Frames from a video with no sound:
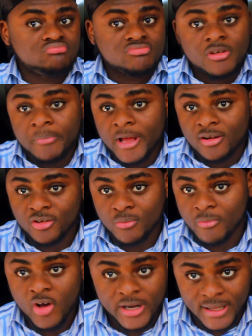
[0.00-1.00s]
depends on the
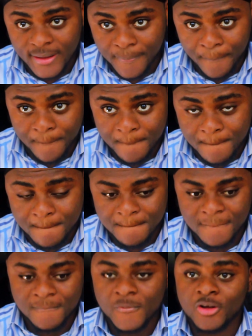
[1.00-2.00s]
money
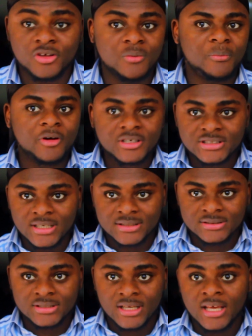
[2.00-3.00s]
and your budget.
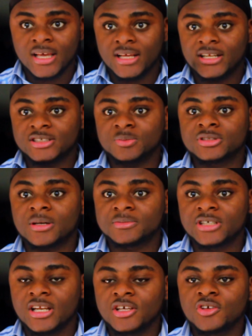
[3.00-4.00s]
And as much as I'm
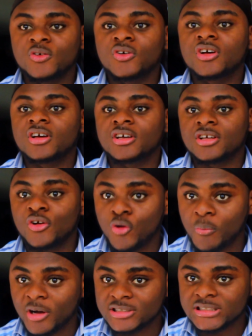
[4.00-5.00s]
telling you, low
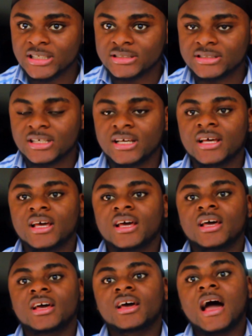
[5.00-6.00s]
budget,
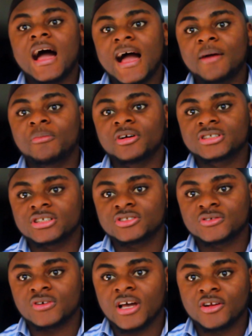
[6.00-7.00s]
high budget
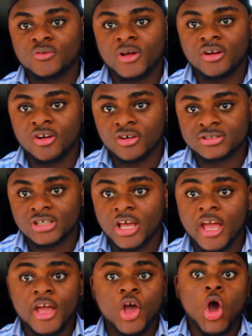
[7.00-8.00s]
too can do
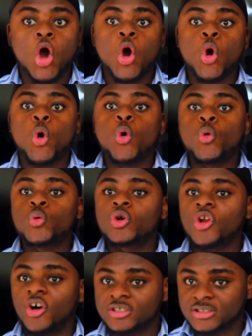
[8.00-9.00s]
a whole
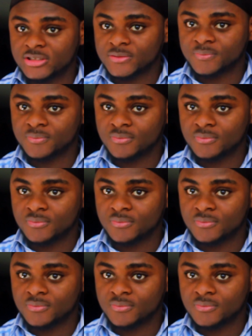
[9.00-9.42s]
lot.